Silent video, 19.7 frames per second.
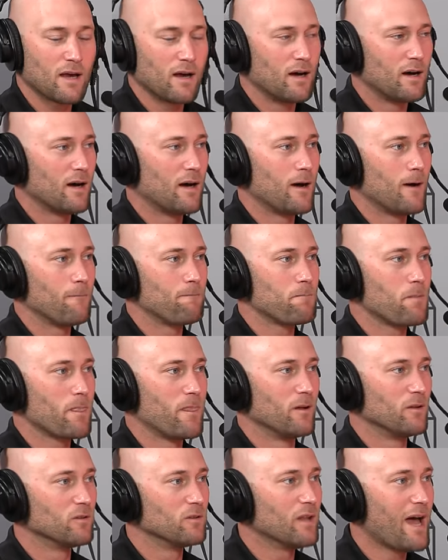Yeah. Uh,
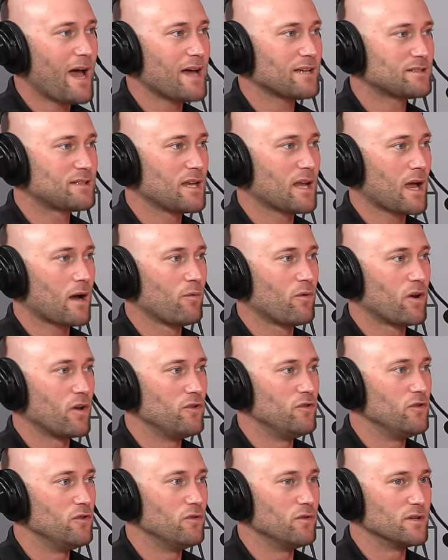the last thing I want to
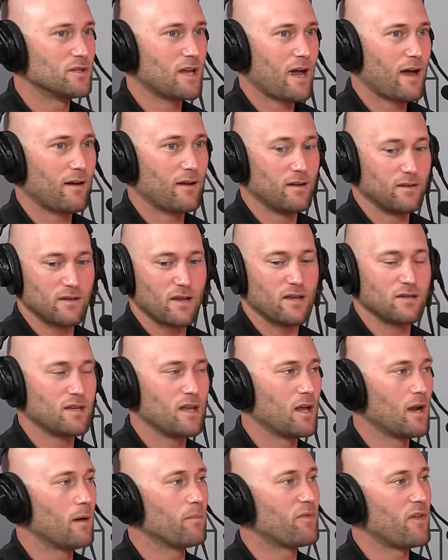do is, ha is
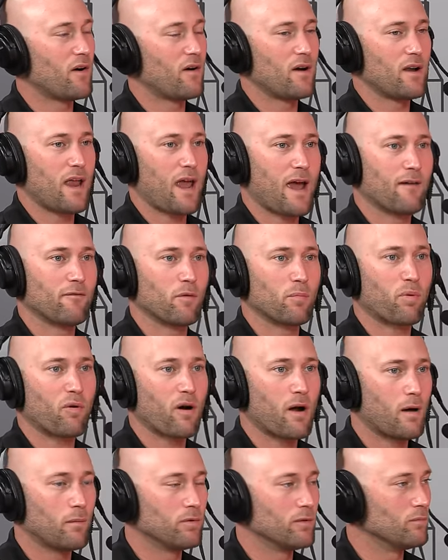get up there and have a
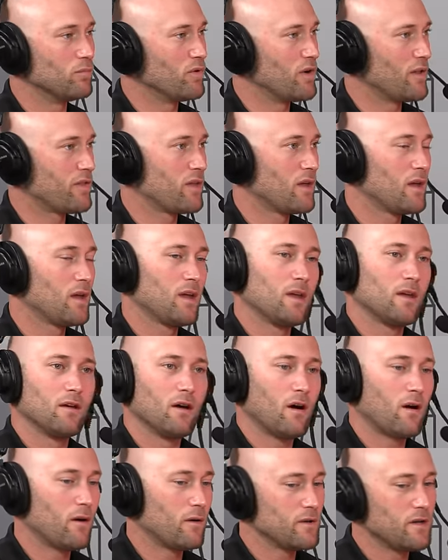problem with,
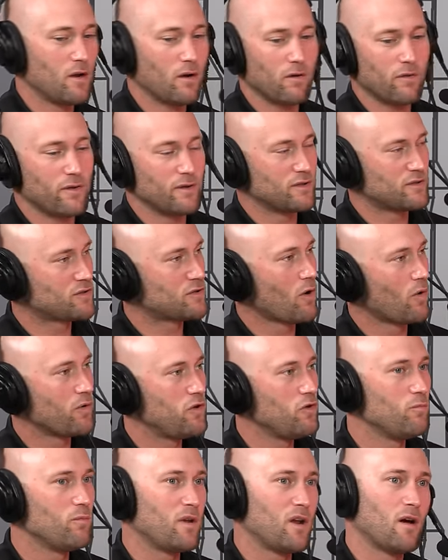oh, you know, it's so
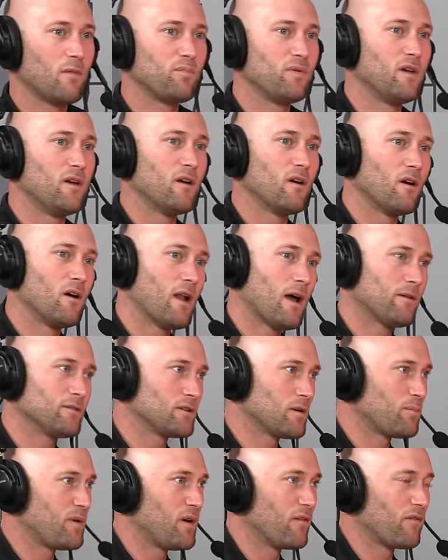humid up here, and I
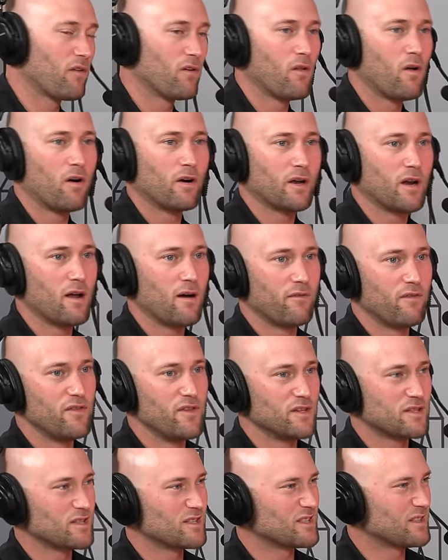was up here for long enough, and
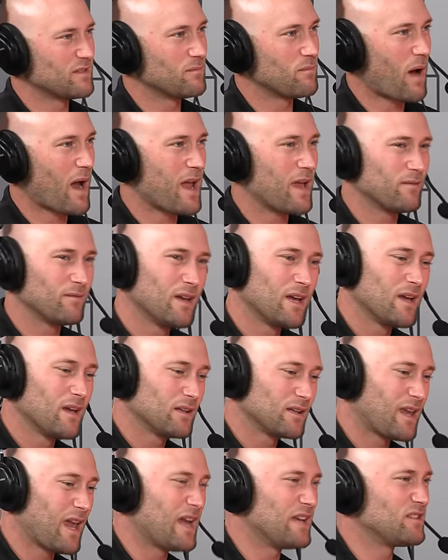this is my
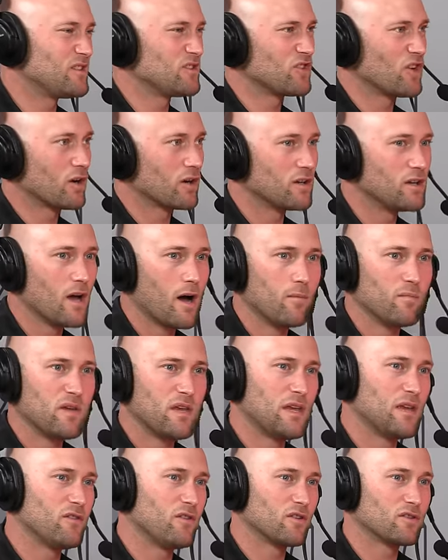cases are
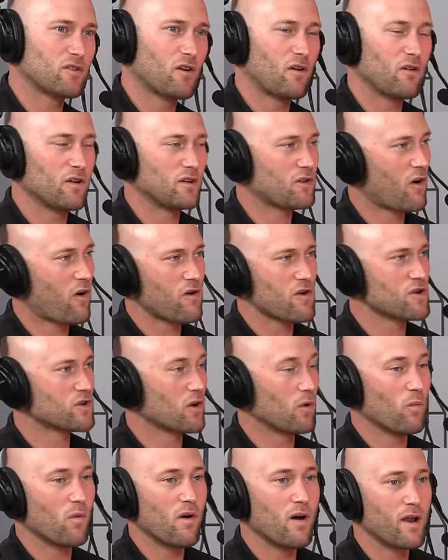gummy and they're starting to
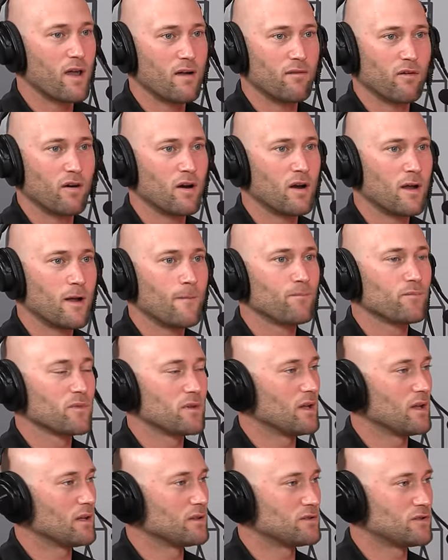tarnish or whatever. Mm-hmm.
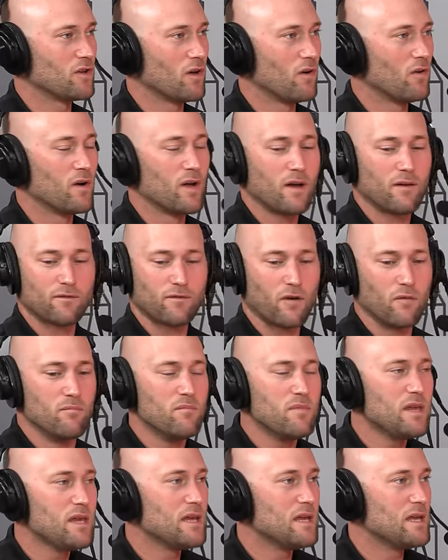So for
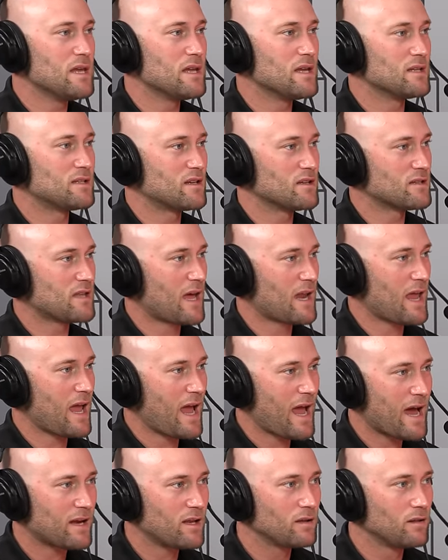me, it's just that
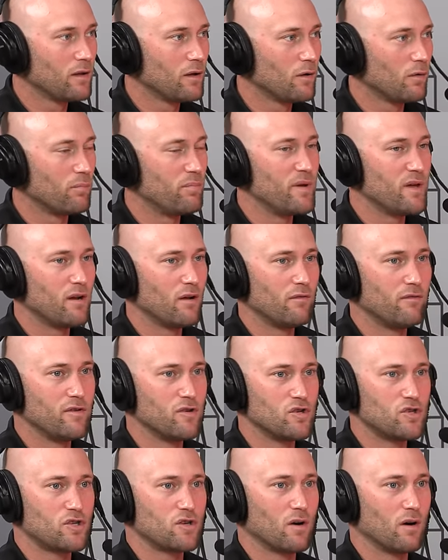added little bit of
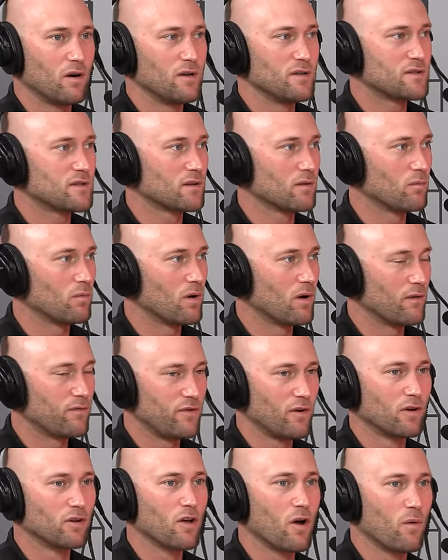insurance where if
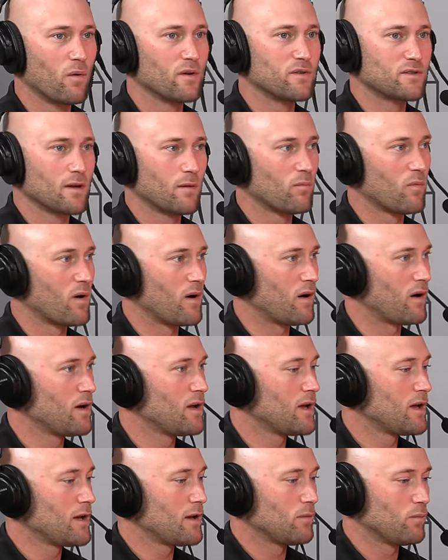you're going somewhere,
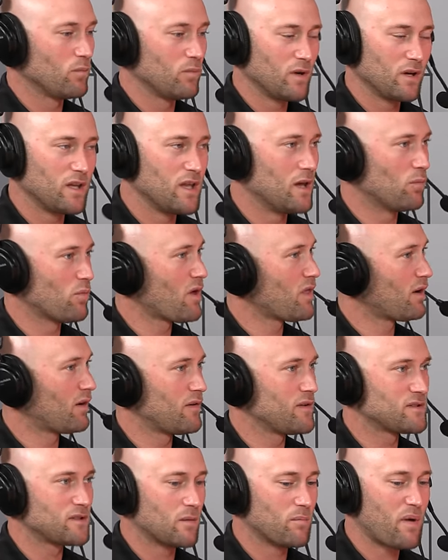again, whether
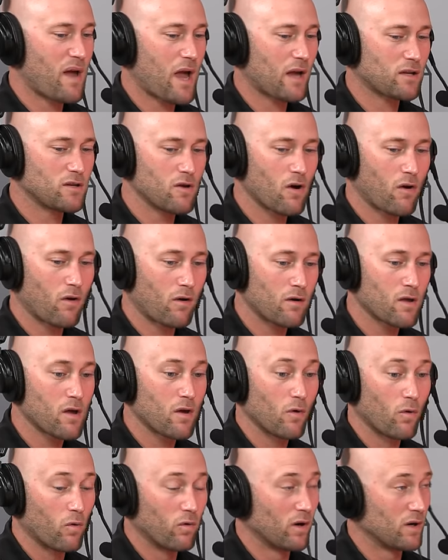it's the backyard
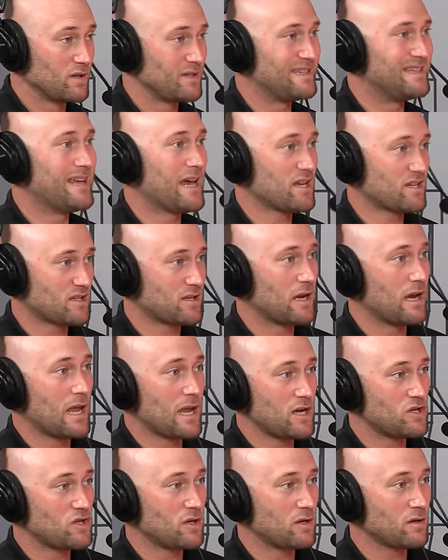or a
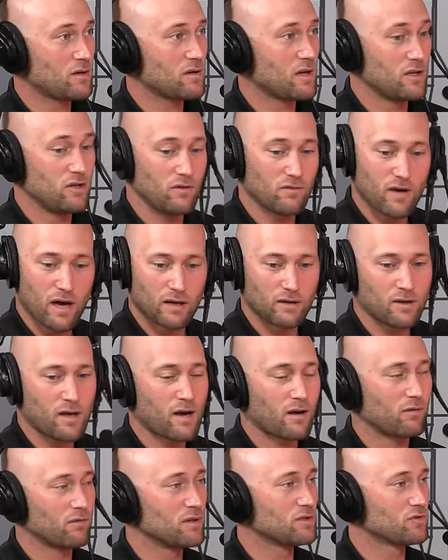destination, and you've got a
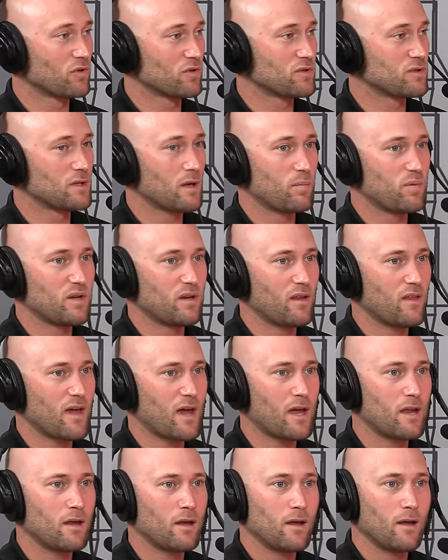lot of resources up into
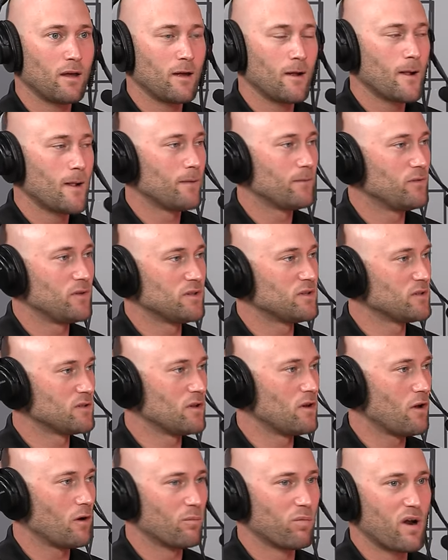that, yeah. this is
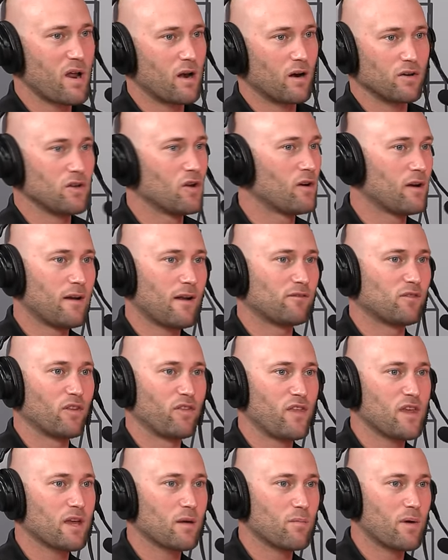a no-brainer. You don't even have to
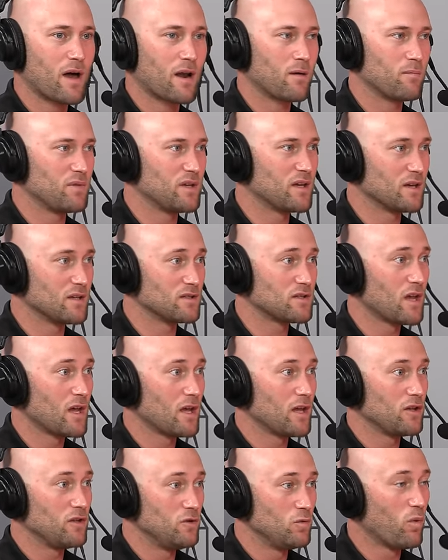think about it because
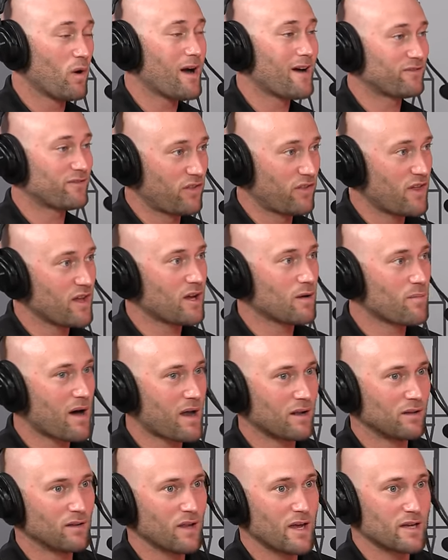you will think
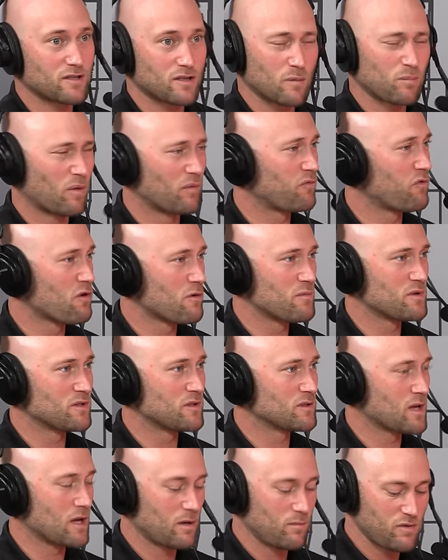about it less. The performance
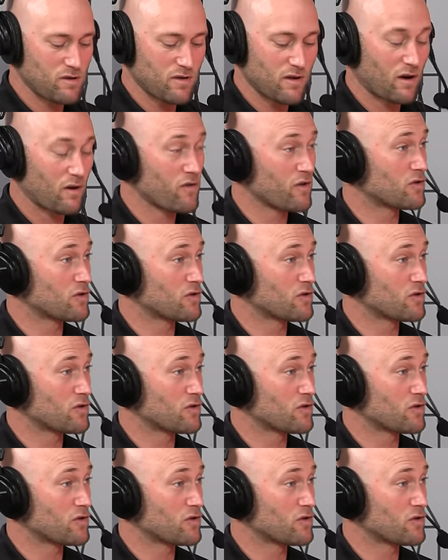is going to be there.